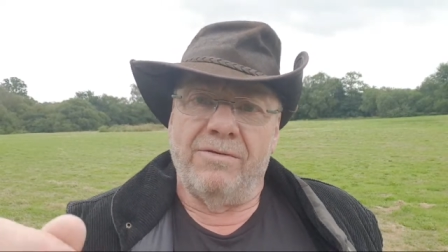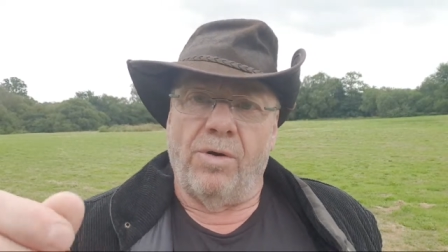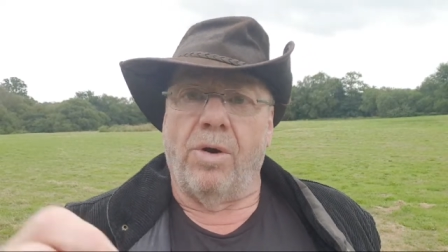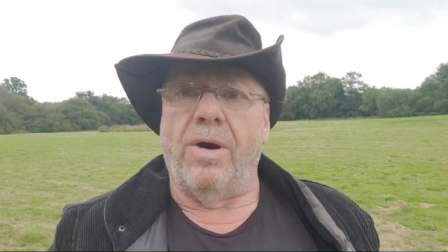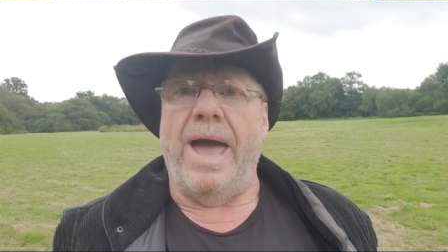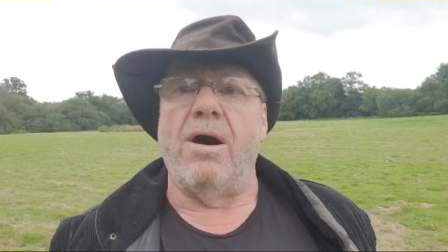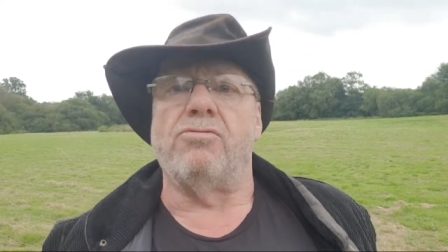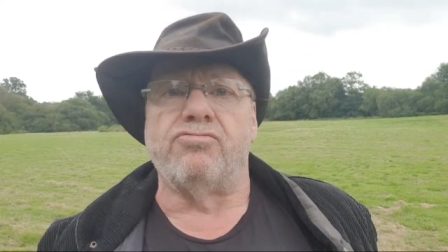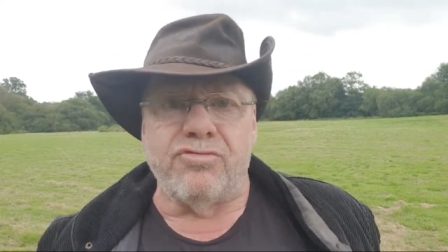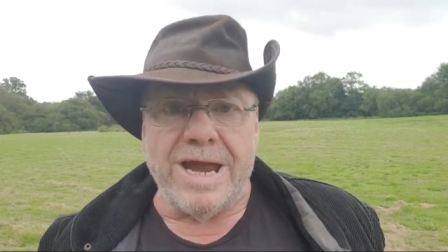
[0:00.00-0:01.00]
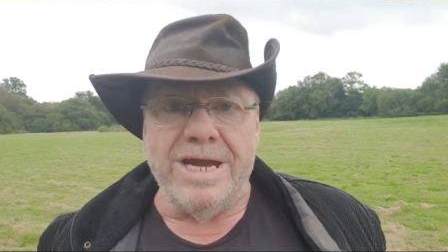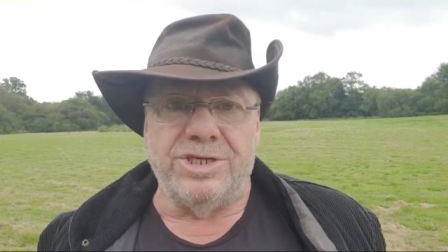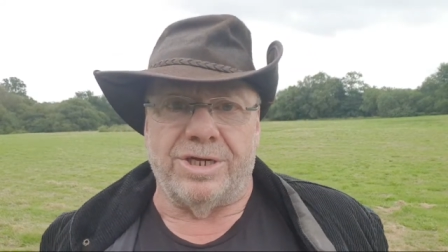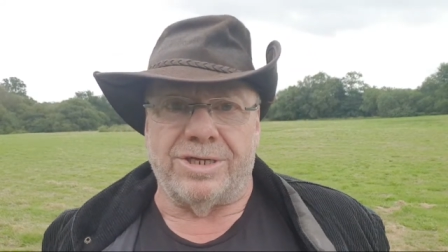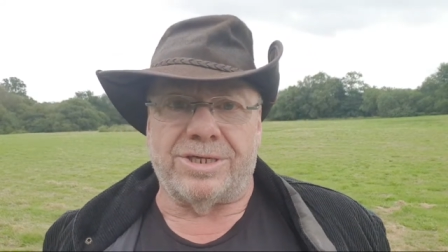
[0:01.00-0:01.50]
for
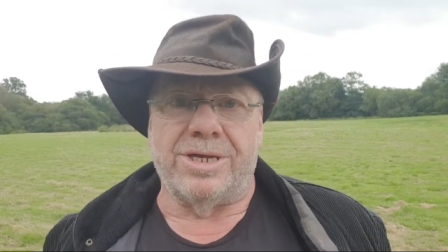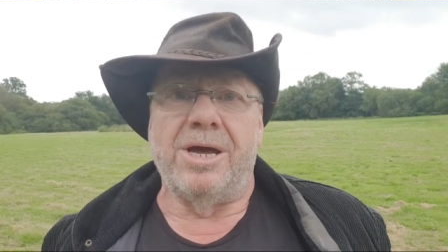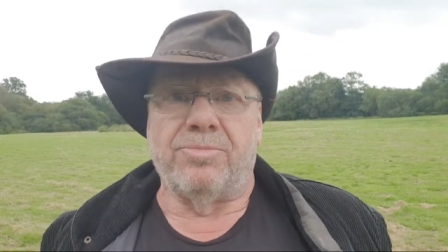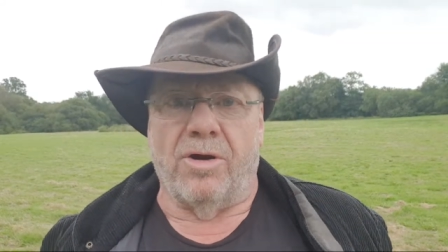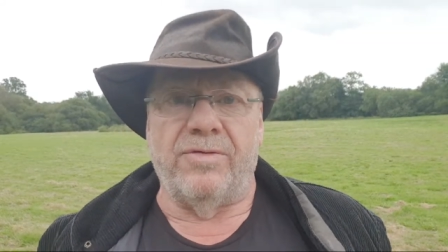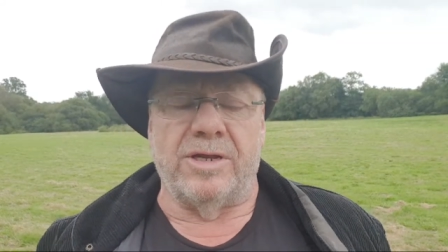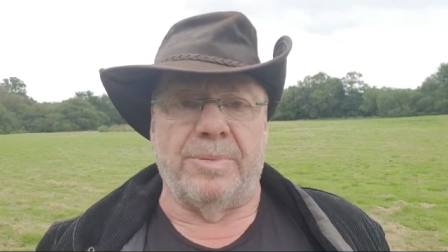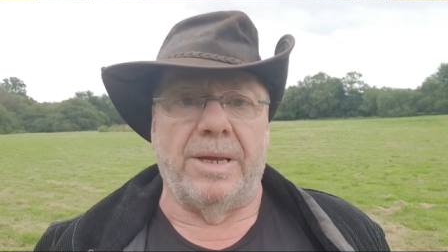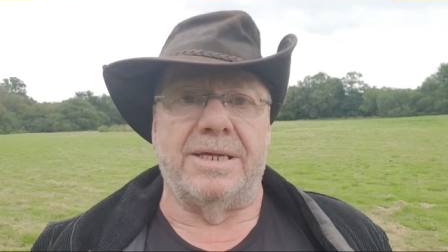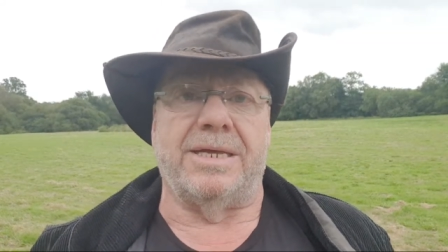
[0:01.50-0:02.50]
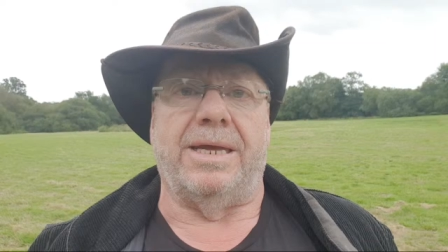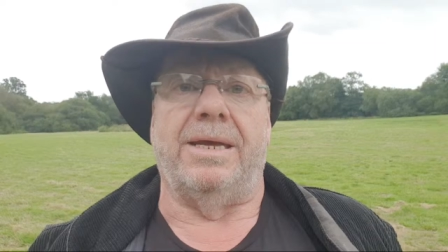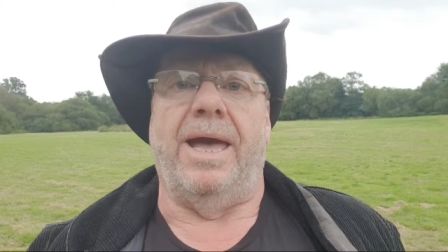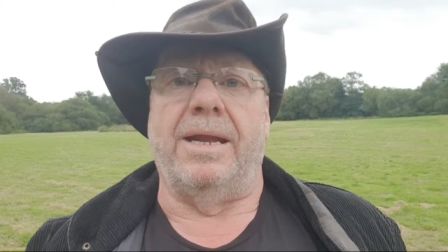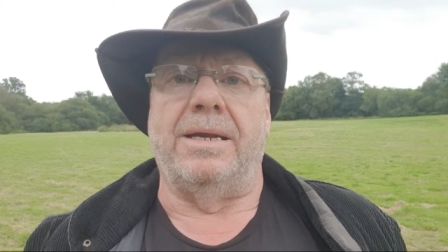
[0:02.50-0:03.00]
outrageous
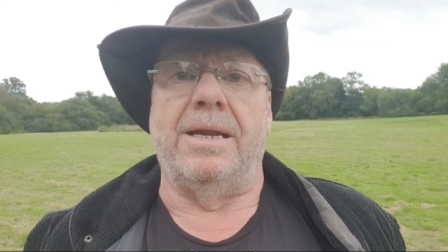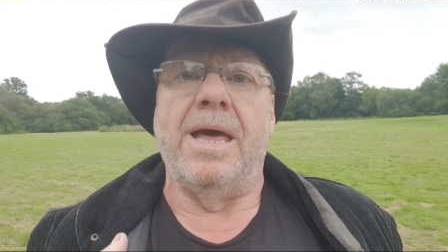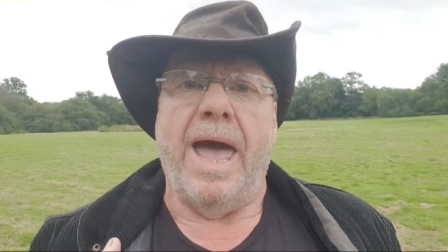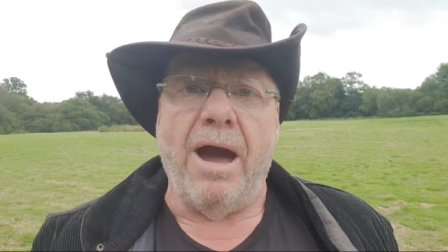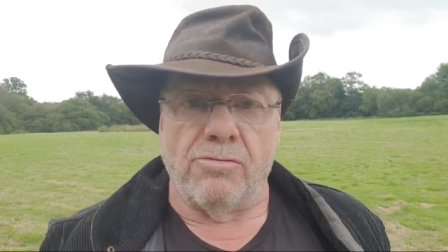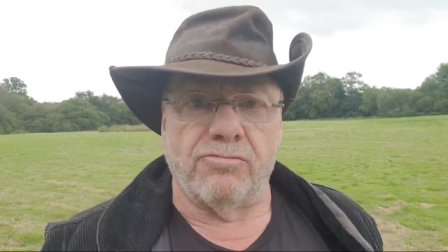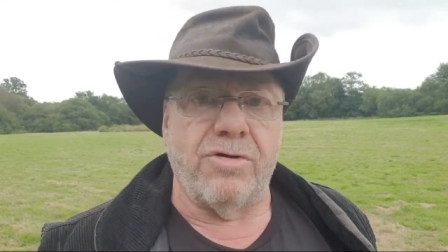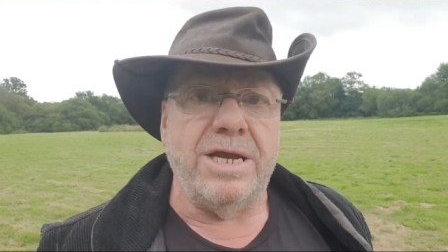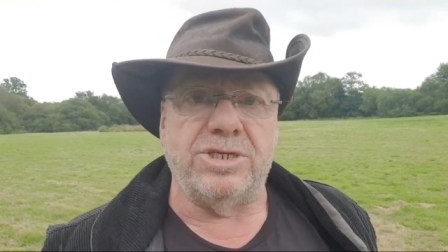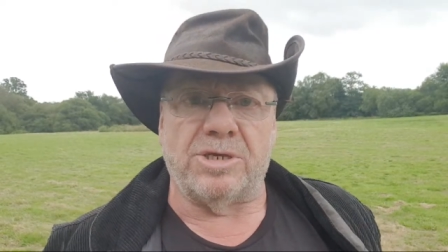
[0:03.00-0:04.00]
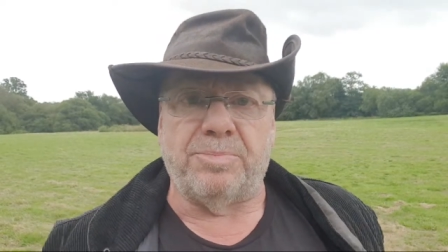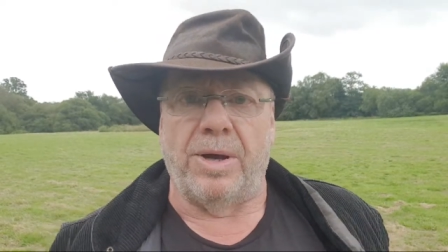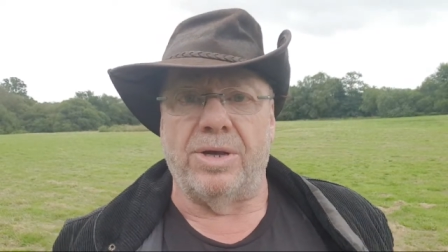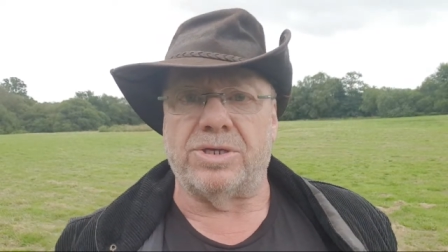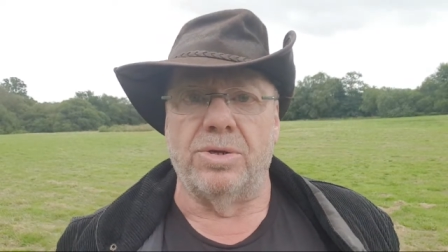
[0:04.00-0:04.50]
profitability and outrageous
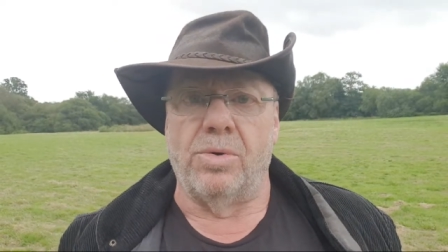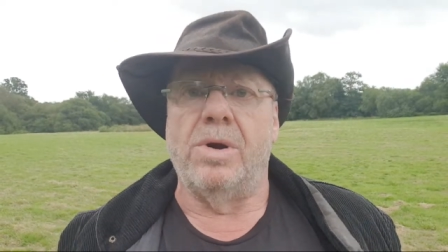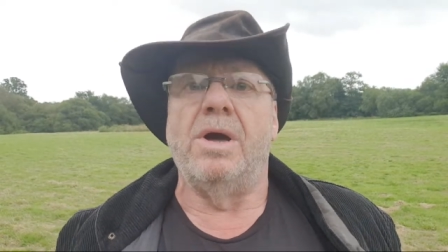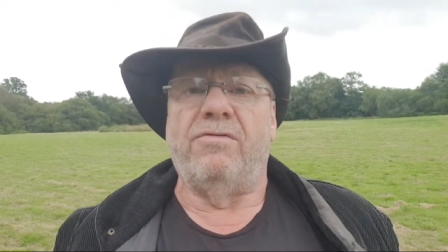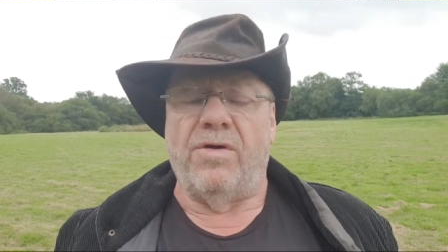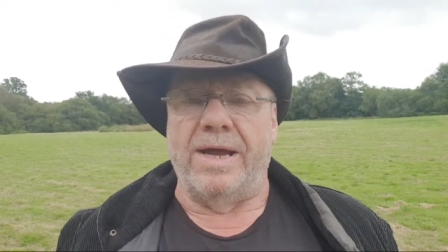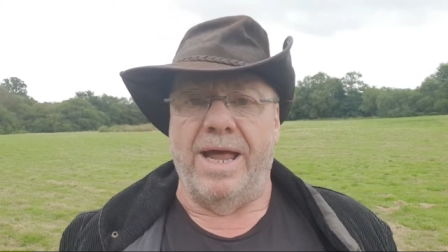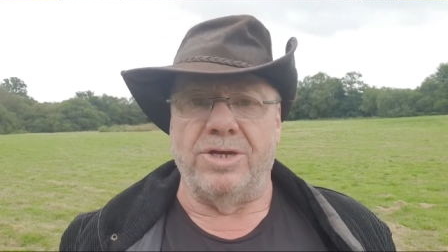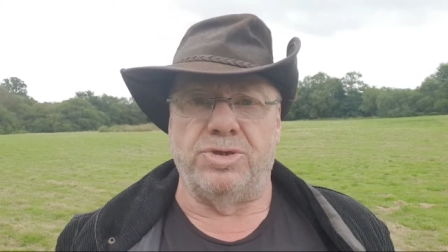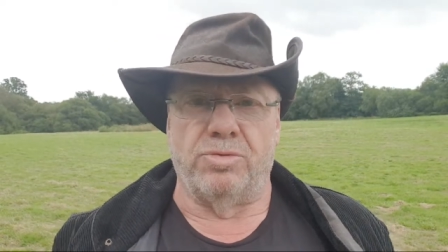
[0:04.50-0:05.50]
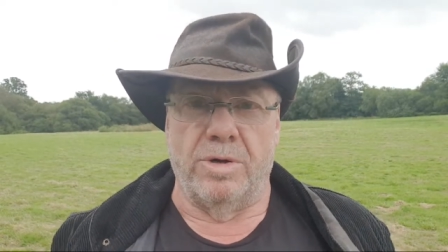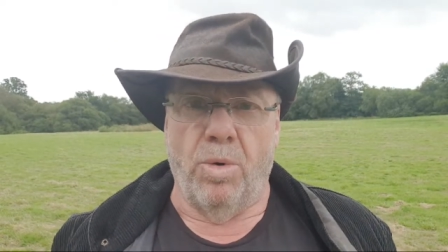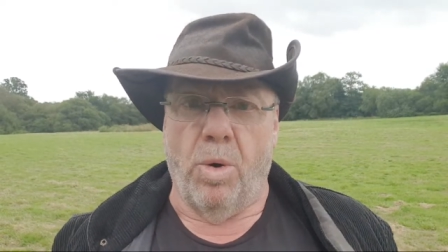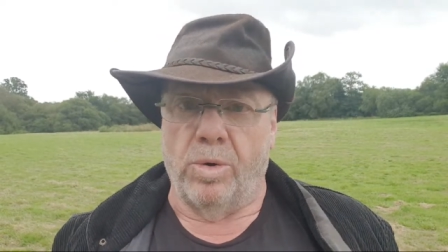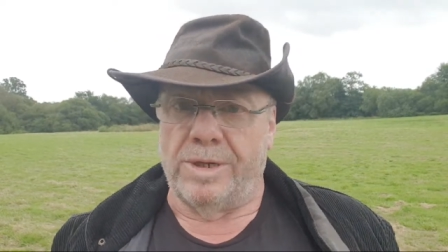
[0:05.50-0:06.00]
personal financial
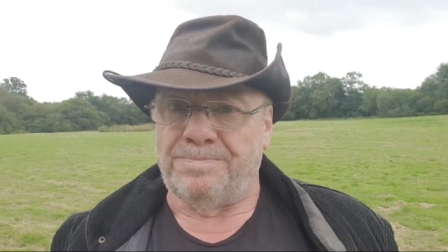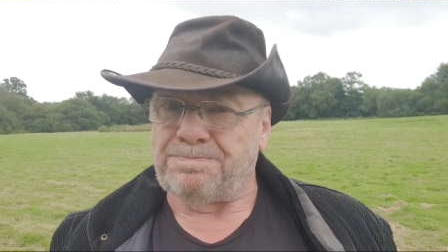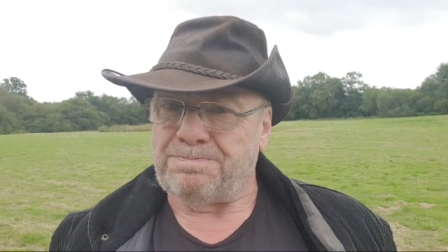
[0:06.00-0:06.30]
reward,